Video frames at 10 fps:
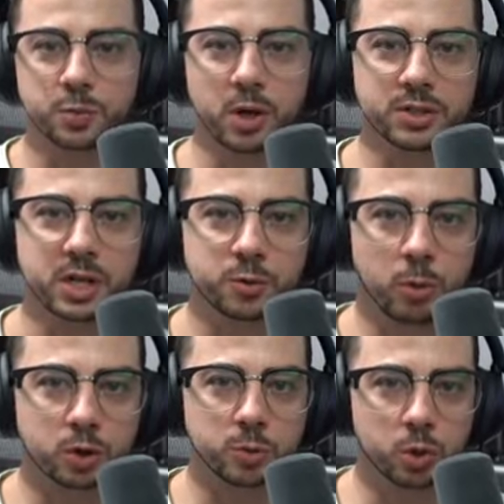boss has
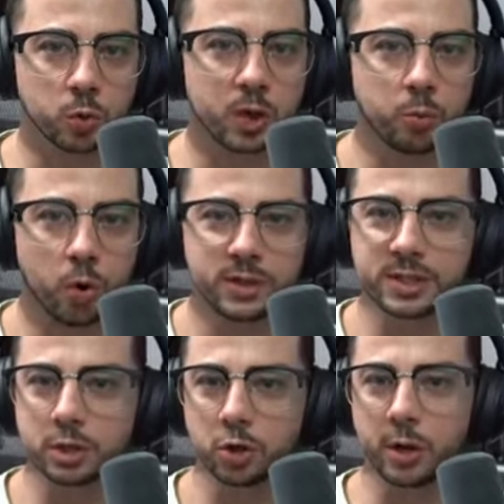multiple weak points
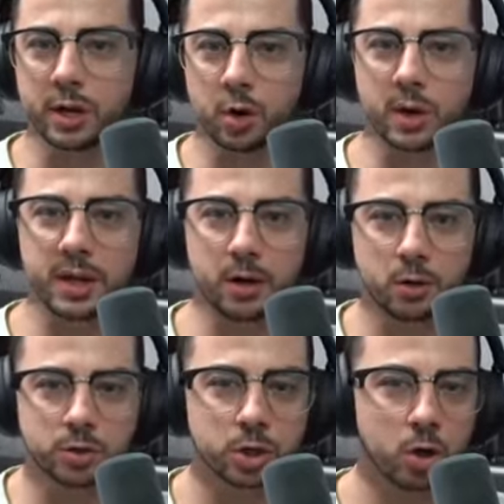including her
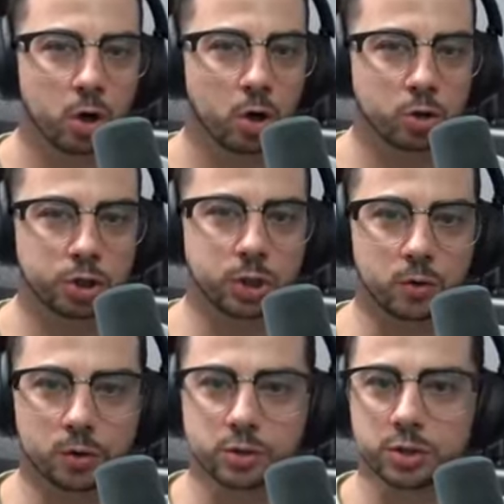ears, her
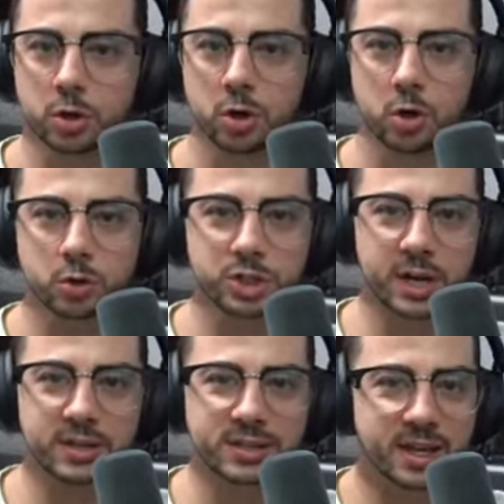shoulders, her
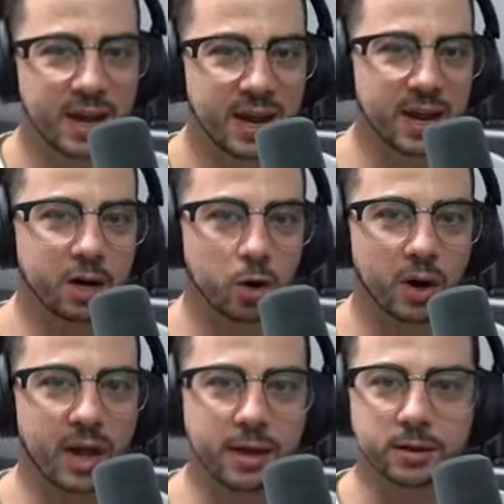chest, and her
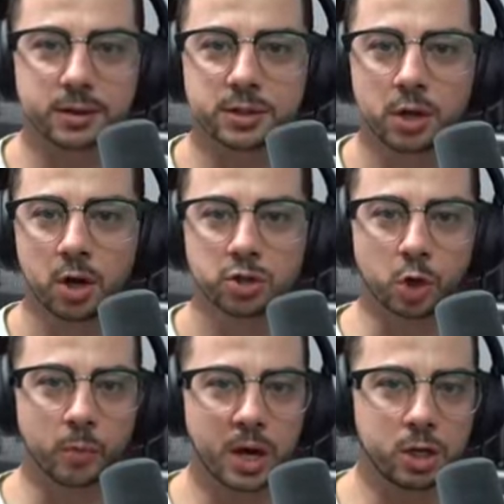anklets, so
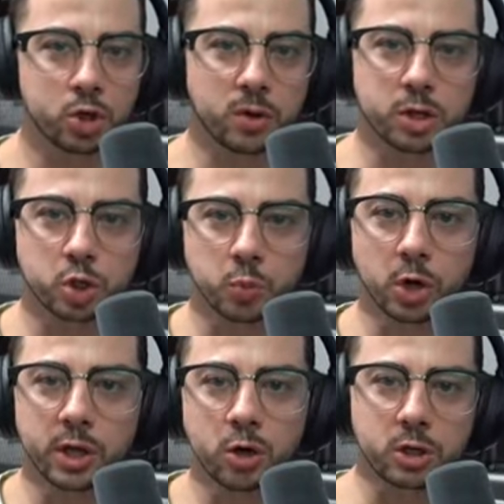make sure that you're
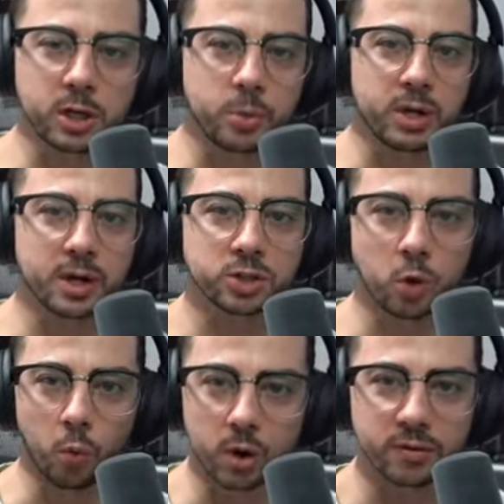putting your DPS
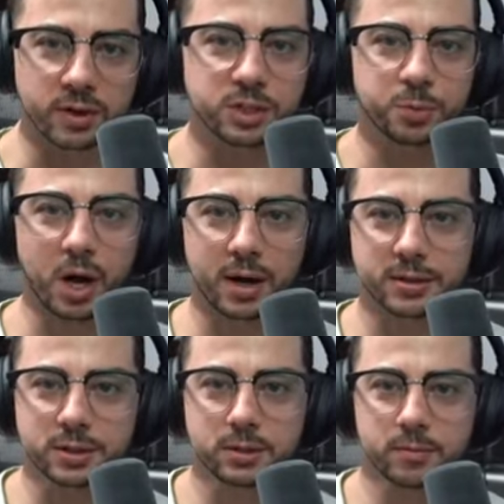on one of these
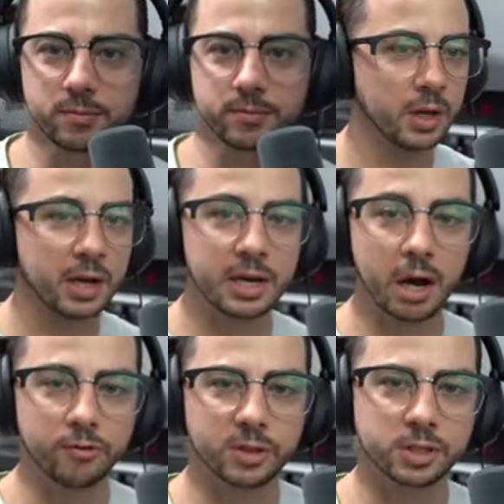spots. Now
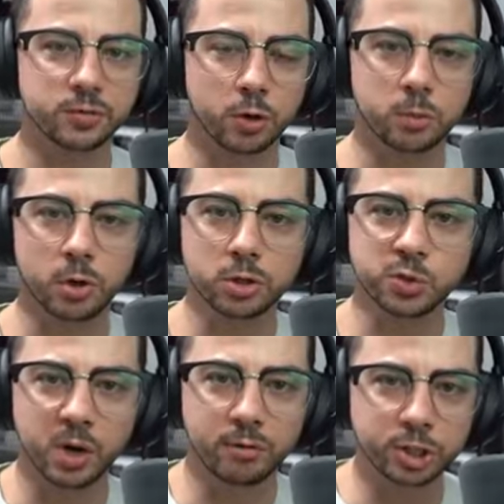for this Void Boss,
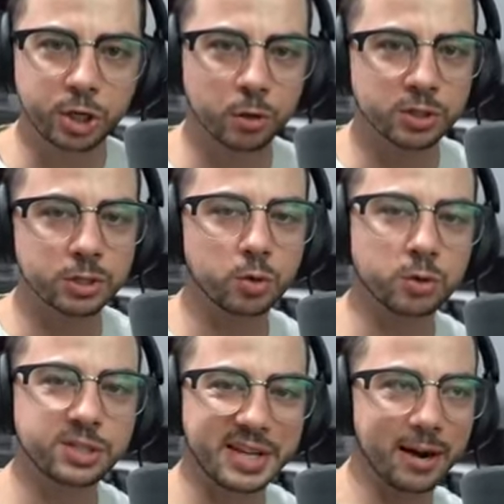whenever she goes into her
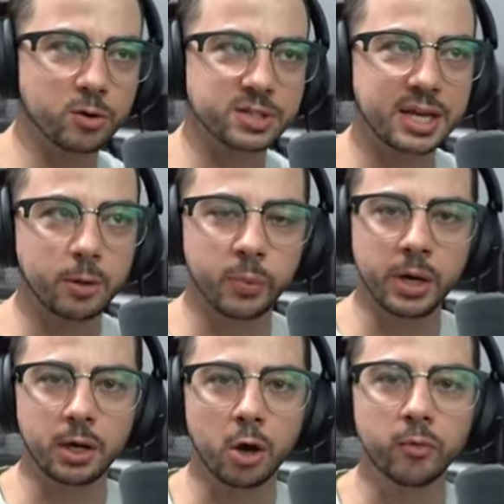staggered state
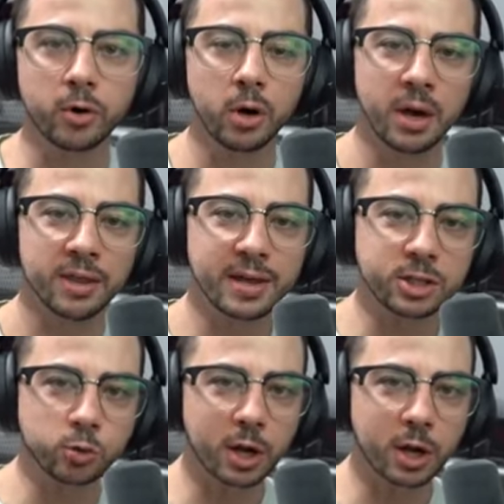bending over, that's when